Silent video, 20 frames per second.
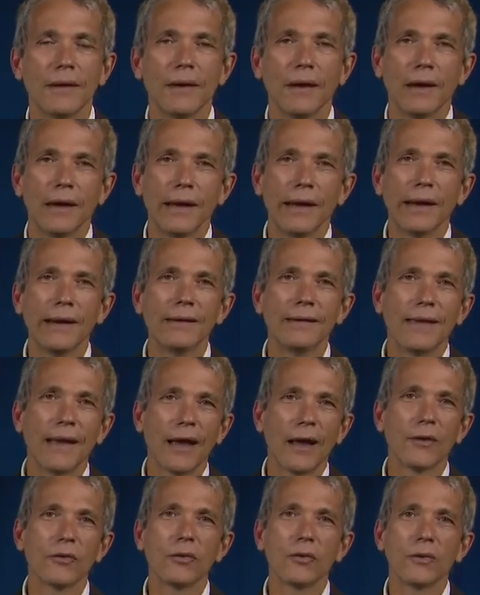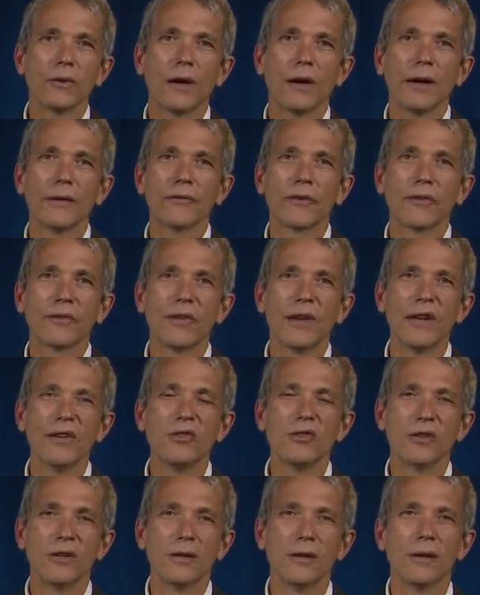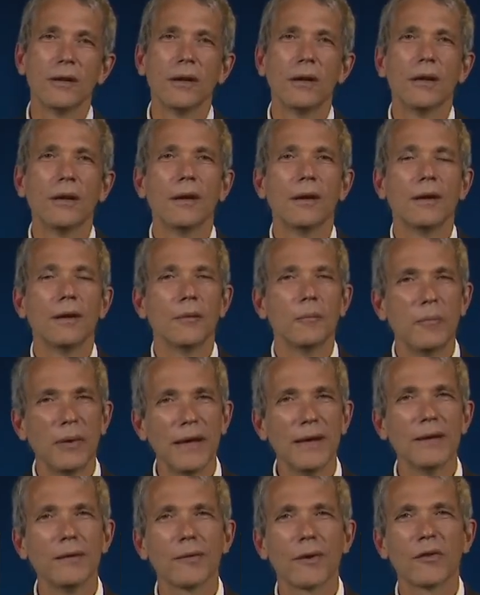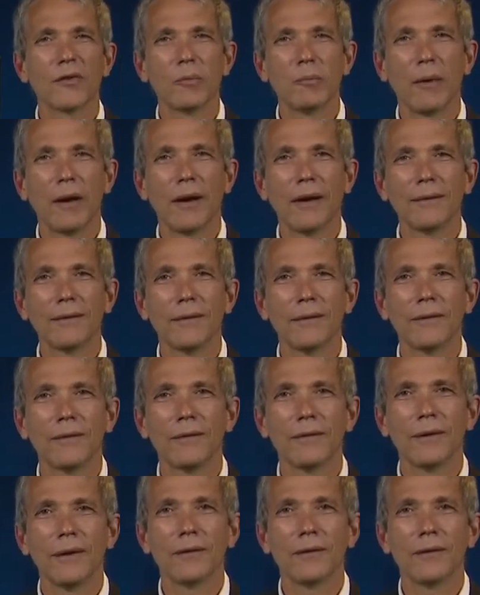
In casual conversation, being responsive is a